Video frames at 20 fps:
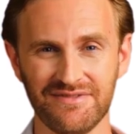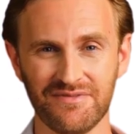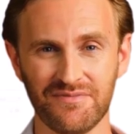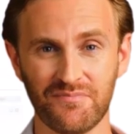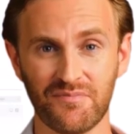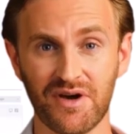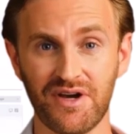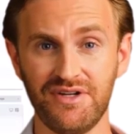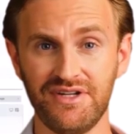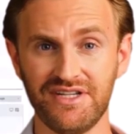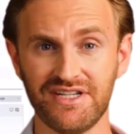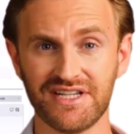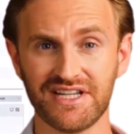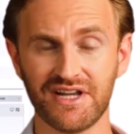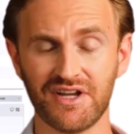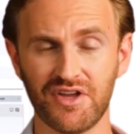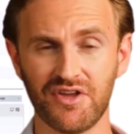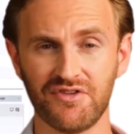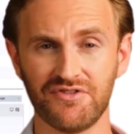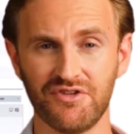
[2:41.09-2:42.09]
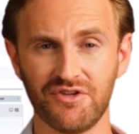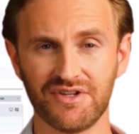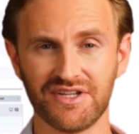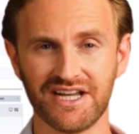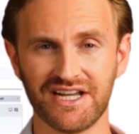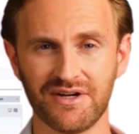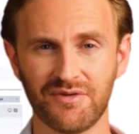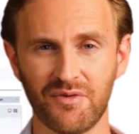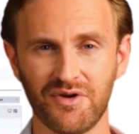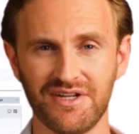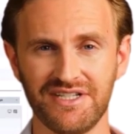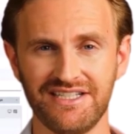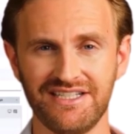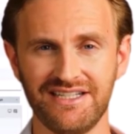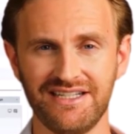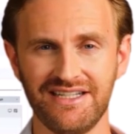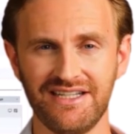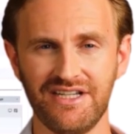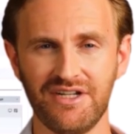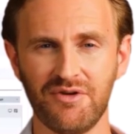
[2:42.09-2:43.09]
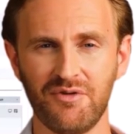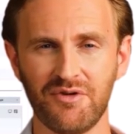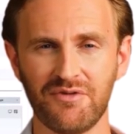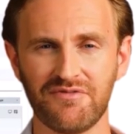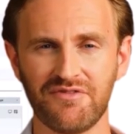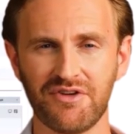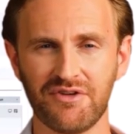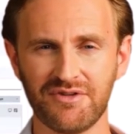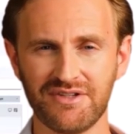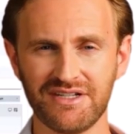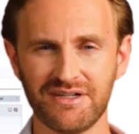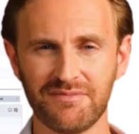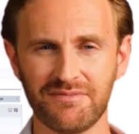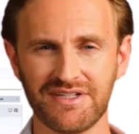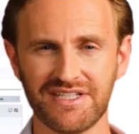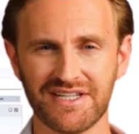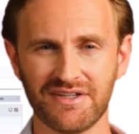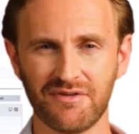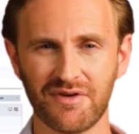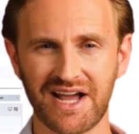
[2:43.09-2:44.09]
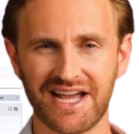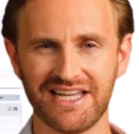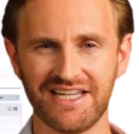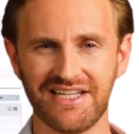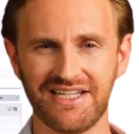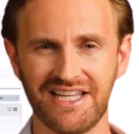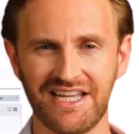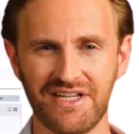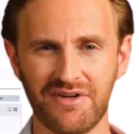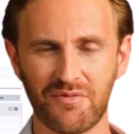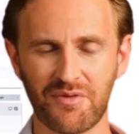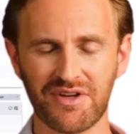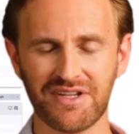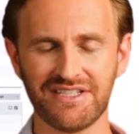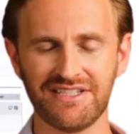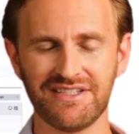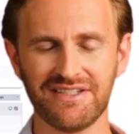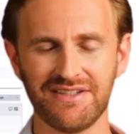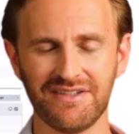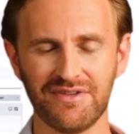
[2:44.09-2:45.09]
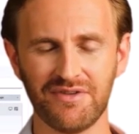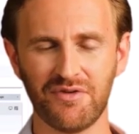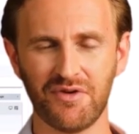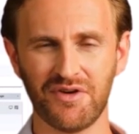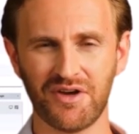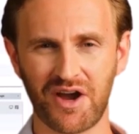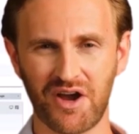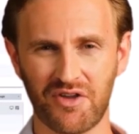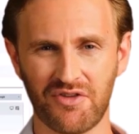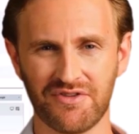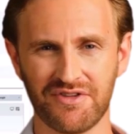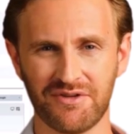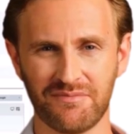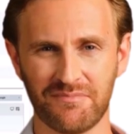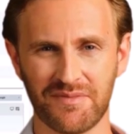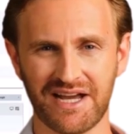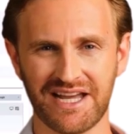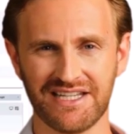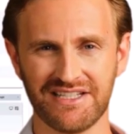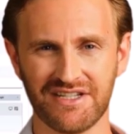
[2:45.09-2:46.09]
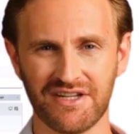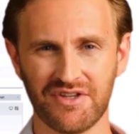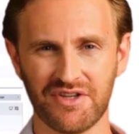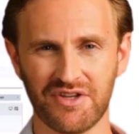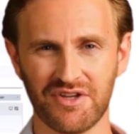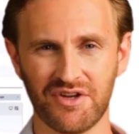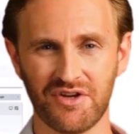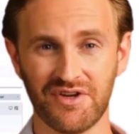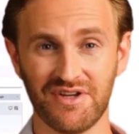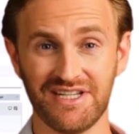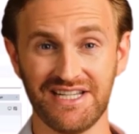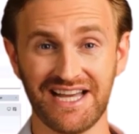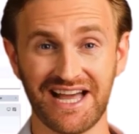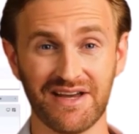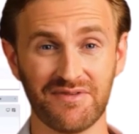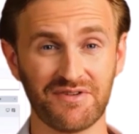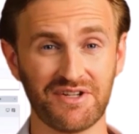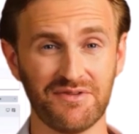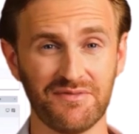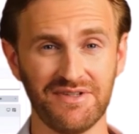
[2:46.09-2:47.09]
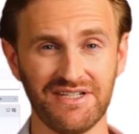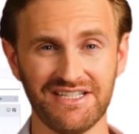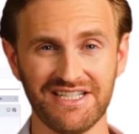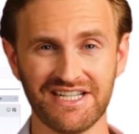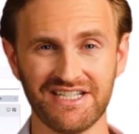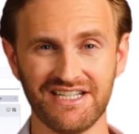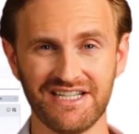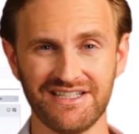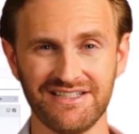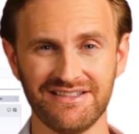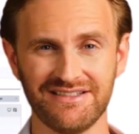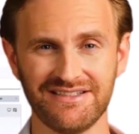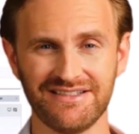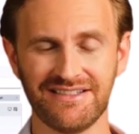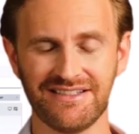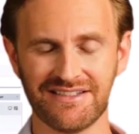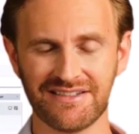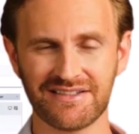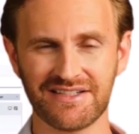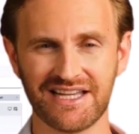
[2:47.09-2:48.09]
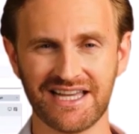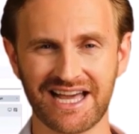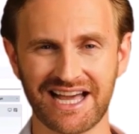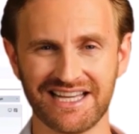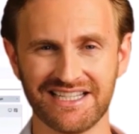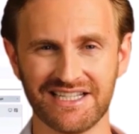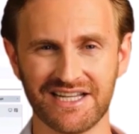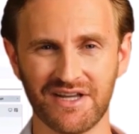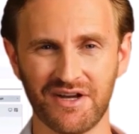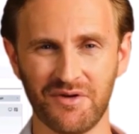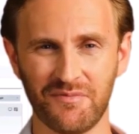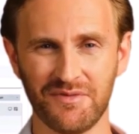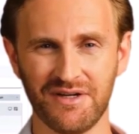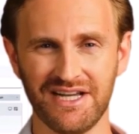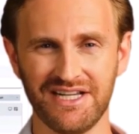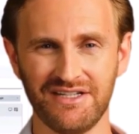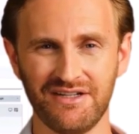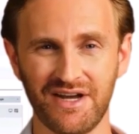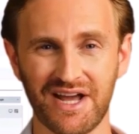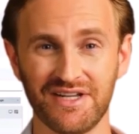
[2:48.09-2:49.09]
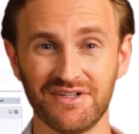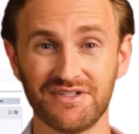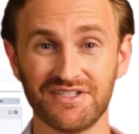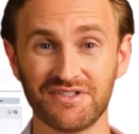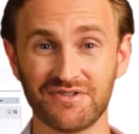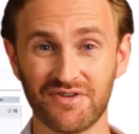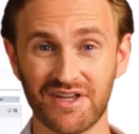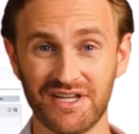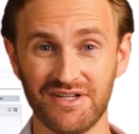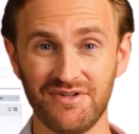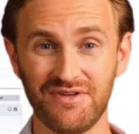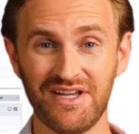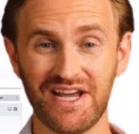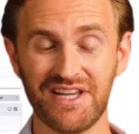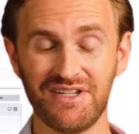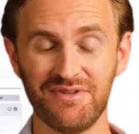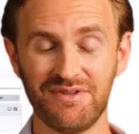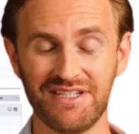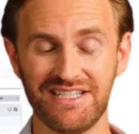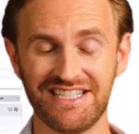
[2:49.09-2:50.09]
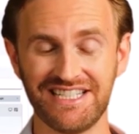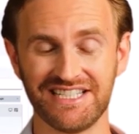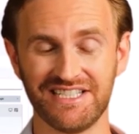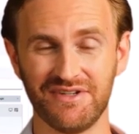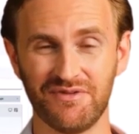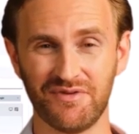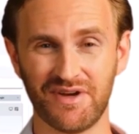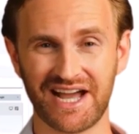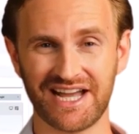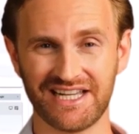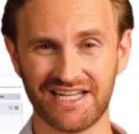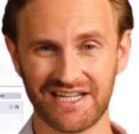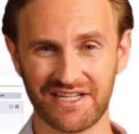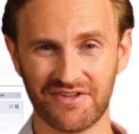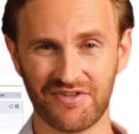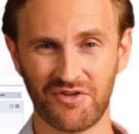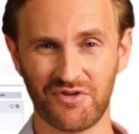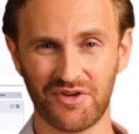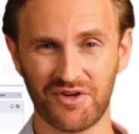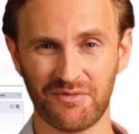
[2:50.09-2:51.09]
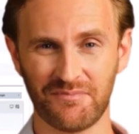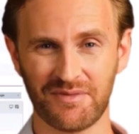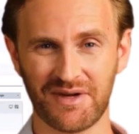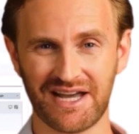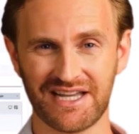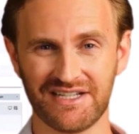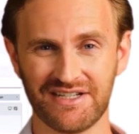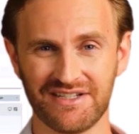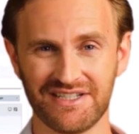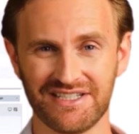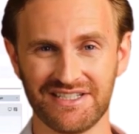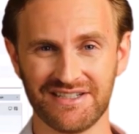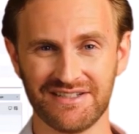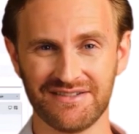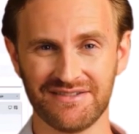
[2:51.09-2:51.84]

While looking at all of your keywords, you will view simply the ranking keywords, or all of them based on their current average position. The SERP tracker's final element is a ranking of your competitors.